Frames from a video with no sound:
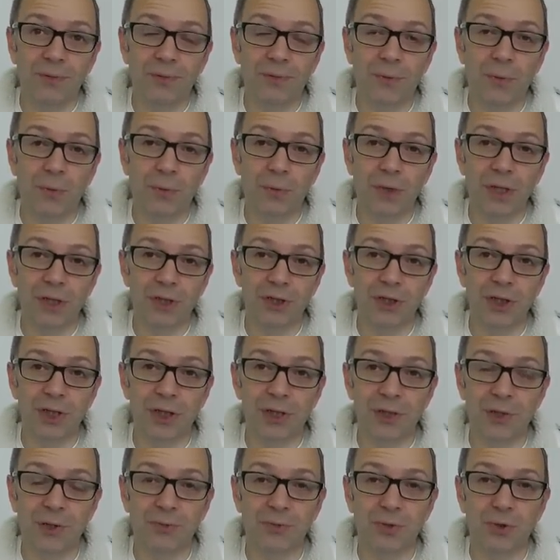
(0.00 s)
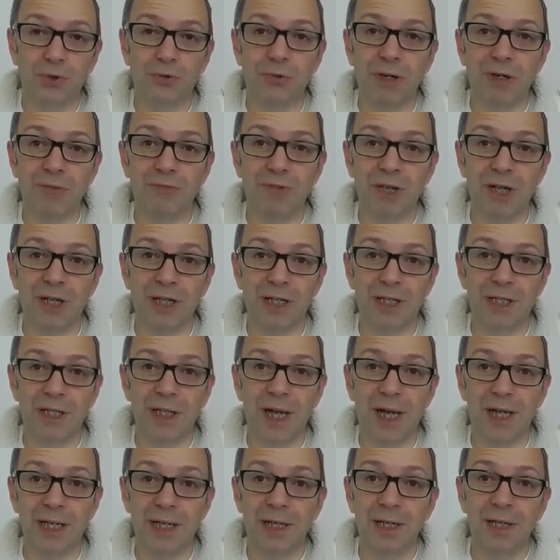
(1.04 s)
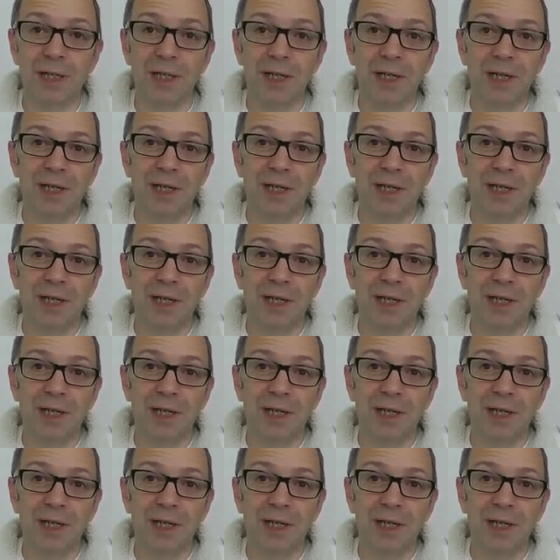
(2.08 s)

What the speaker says: 4 inches of screen real estate.